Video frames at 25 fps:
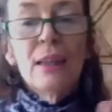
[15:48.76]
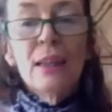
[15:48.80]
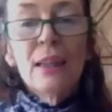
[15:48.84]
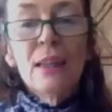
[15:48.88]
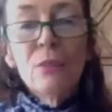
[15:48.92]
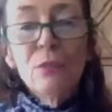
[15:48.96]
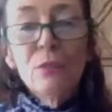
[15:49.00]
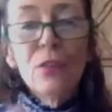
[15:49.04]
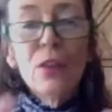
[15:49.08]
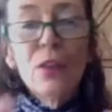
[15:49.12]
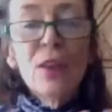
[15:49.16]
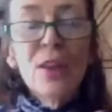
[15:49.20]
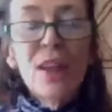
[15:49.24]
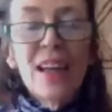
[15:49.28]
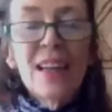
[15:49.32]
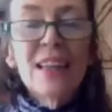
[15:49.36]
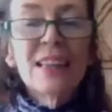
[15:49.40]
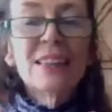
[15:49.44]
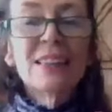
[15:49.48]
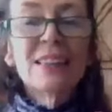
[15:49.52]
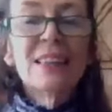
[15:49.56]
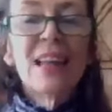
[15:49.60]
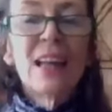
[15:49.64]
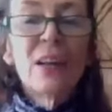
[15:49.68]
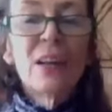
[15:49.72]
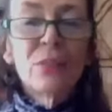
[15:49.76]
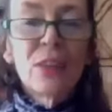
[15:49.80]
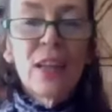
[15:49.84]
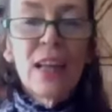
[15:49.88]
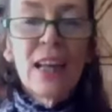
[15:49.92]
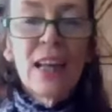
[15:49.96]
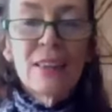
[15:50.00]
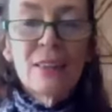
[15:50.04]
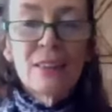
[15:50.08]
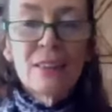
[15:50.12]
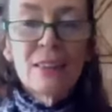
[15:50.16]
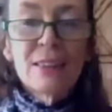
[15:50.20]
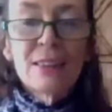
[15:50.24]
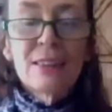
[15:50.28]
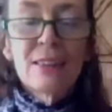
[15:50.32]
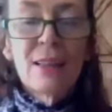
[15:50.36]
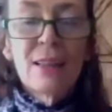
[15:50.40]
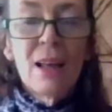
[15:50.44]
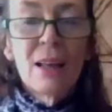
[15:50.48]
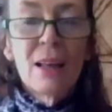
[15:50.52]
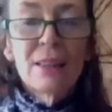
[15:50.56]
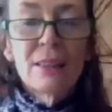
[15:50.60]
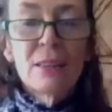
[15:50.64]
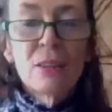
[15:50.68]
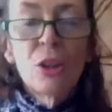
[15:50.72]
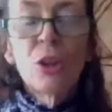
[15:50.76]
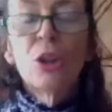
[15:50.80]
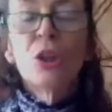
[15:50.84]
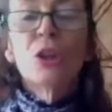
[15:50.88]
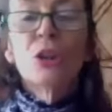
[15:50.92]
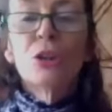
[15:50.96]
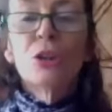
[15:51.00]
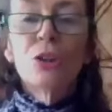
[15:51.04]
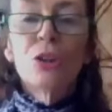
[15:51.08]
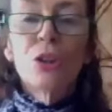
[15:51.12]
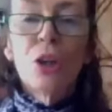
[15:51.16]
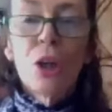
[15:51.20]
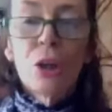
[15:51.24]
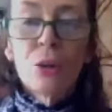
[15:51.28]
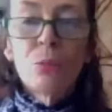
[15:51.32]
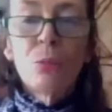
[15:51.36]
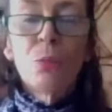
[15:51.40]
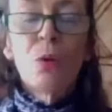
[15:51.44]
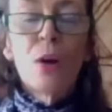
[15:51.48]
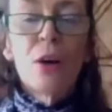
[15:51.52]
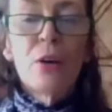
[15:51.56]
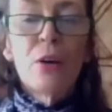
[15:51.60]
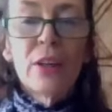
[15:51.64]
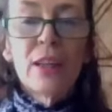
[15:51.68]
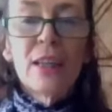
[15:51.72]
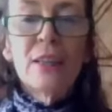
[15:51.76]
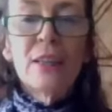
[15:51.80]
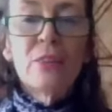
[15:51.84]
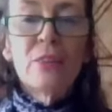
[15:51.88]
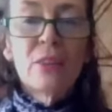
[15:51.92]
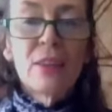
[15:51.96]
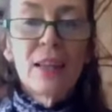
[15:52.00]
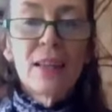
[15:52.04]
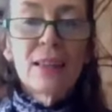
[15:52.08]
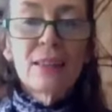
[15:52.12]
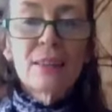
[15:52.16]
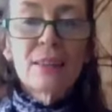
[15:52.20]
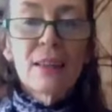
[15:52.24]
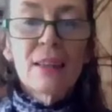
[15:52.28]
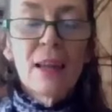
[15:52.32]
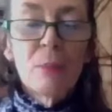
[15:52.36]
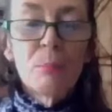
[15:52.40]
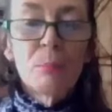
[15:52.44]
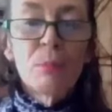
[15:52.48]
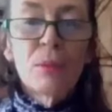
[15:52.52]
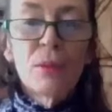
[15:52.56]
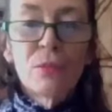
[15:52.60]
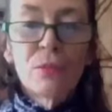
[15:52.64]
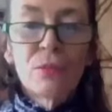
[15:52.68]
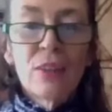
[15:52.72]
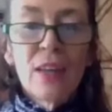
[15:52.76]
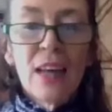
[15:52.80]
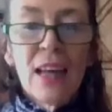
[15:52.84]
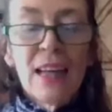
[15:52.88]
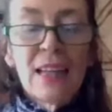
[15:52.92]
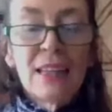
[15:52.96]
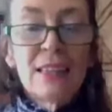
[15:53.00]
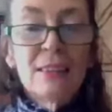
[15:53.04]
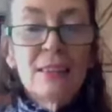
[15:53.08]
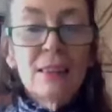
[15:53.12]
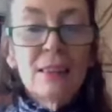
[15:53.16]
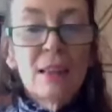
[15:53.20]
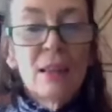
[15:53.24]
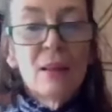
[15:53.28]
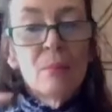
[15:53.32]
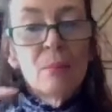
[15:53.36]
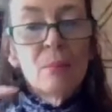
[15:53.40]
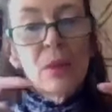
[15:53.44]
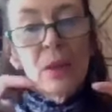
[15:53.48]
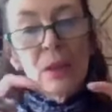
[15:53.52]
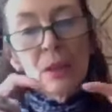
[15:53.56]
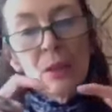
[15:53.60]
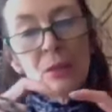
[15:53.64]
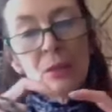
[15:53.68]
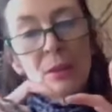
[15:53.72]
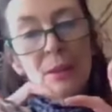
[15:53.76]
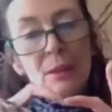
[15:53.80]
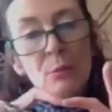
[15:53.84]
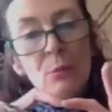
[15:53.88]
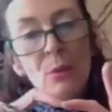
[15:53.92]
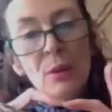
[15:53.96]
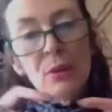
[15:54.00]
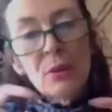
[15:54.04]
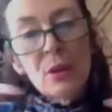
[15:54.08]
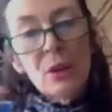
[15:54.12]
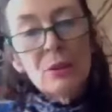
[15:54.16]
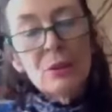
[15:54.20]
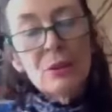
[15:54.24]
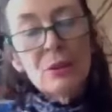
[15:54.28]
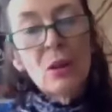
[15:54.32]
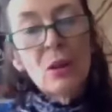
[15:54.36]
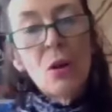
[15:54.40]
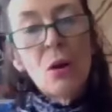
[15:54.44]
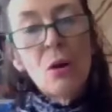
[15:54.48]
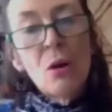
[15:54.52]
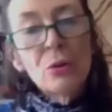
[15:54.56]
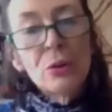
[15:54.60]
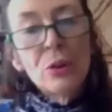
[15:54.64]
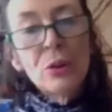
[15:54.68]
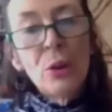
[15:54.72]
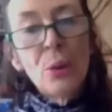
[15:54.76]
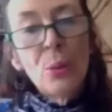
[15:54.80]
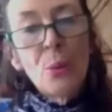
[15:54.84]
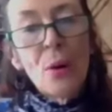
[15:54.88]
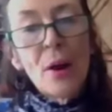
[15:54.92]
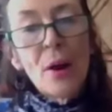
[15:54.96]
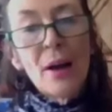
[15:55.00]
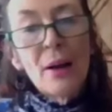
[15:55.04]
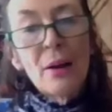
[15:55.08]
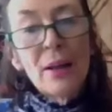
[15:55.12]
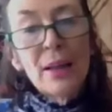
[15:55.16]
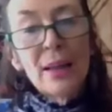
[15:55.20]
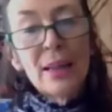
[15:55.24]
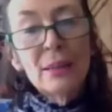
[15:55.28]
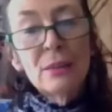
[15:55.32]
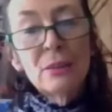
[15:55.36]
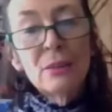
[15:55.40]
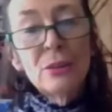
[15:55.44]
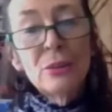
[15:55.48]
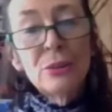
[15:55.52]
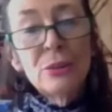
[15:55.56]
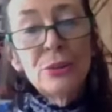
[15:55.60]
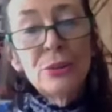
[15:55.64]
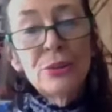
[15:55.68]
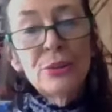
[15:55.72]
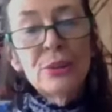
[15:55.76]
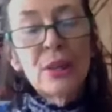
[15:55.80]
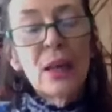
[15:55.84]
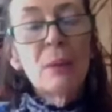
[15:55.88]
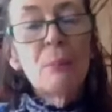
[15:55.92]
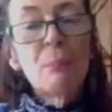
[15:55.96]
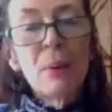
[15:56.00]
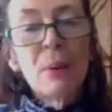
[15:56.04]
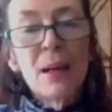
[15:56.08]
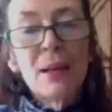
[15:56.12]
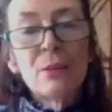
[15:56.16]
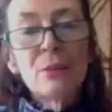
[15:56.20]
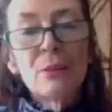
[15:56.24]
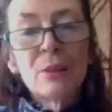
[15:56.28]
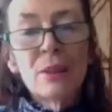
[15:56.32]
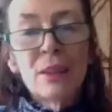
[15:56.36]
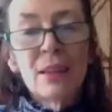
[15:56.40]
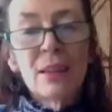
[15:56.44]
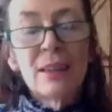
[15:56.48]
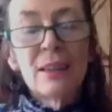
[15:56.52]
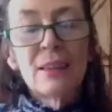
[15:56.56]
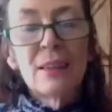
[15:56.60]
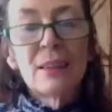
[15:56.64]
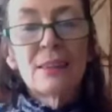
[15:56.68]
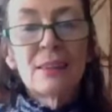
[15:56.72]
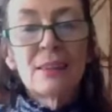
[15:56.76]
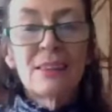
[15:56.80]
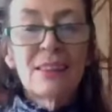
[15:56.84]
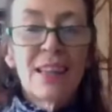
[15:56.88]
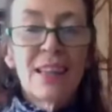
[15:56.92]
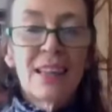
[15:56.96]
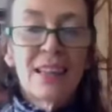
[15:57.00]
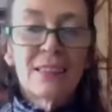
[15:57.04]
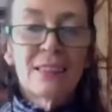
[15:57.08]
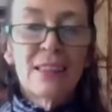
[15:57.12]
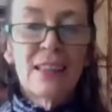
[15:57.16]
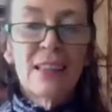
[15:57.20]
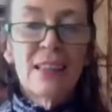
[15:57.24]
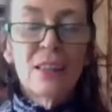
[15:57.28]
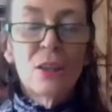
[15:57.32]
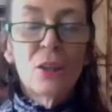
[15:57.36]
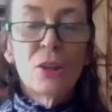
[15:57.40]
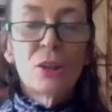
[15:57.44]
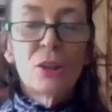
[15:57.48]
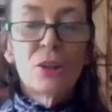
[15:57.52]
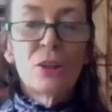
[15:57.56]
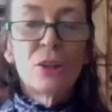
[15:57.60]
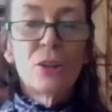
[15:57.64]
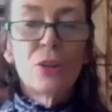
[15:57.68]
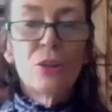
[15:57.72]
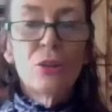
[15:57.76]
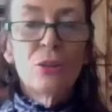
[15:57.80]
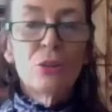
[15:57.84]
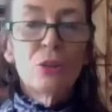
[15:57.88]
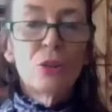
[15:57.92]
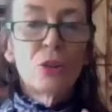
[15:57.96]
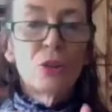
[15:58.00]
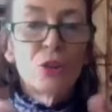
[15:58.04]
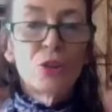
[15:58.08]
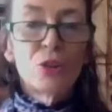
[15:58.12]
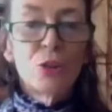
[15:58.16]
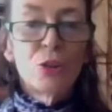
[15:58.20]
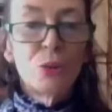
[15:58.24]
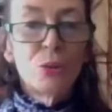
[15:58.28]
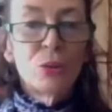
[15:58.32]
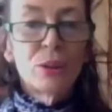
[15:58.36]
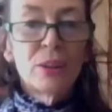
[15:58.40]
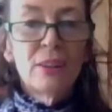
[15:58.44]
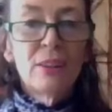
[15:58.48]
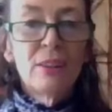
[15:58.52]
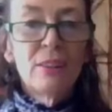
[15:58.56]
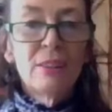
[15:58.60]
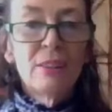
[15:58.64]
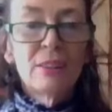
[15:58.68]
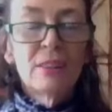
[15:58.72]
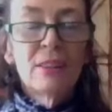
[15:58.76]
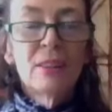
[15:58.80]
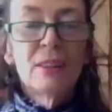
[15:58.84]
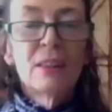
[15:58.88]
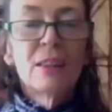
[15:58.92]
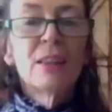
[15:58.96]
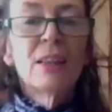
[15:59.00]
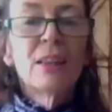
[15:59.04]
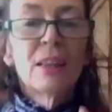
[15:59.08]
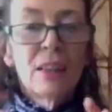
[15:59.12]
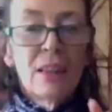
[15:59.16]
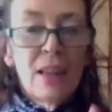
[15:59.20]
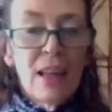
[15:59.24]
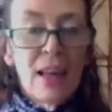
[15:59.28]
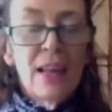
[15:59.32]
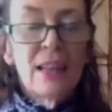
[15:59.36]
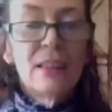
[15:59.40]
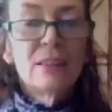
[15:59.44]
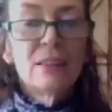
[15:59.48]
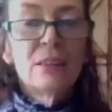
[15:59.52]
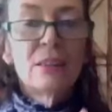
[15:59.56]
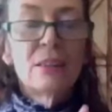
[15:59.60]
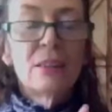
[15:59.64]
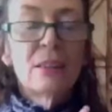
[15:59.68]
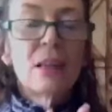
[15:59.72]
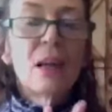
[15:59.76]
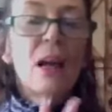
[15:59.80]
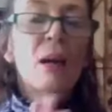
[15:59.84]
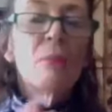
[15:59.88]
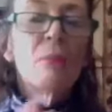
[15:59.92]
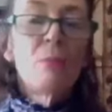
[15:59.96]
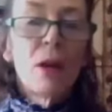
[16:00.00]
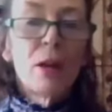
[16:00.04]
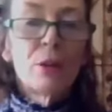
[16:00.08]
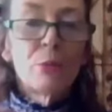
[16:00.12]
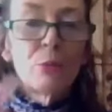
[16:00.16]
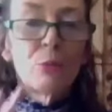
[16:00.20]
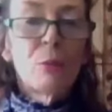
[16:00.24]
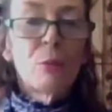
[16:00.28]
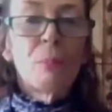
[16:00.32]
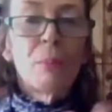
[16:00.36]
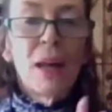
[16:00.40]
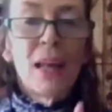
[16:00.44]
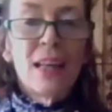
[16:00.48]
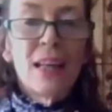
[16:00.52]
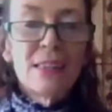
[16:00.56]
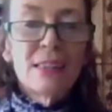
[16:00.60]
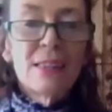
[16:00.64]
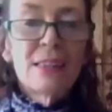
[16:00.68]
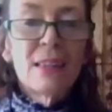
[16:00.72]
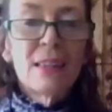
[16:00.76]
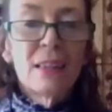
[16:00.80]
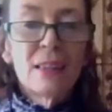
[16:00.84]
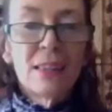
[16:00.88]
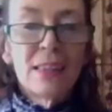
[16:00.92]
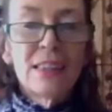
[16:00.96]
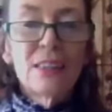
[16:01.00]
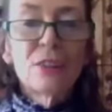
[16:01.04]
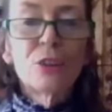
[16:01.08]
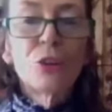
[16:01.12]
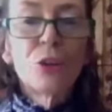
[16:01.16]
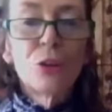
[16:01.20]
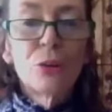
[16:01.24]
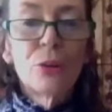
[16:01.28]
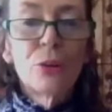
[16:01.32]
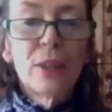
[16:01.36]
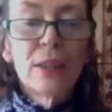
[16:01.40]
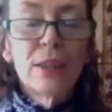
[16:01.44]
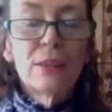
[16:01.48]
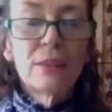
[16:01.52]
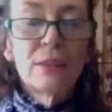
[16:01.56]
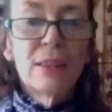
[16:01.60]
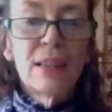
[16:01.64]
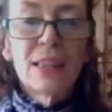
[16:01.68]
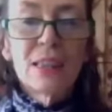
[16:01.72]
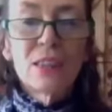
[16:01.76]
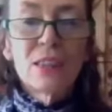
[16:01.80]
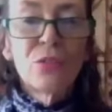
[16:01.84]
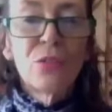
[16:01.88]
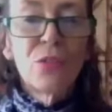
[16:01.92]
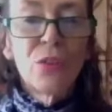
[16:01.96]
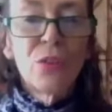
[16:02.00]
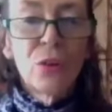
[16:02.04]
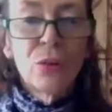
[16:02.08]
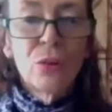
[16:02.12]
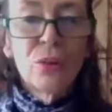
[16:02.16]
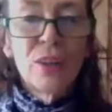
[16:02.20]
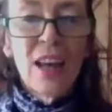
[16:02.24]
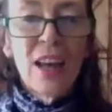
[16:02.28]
If you can't navigate the site, don't worry. In the next couple of days, because it's one of those long URLs, apparently there's a technique you can use to shorten it, and I might replace the link during the next few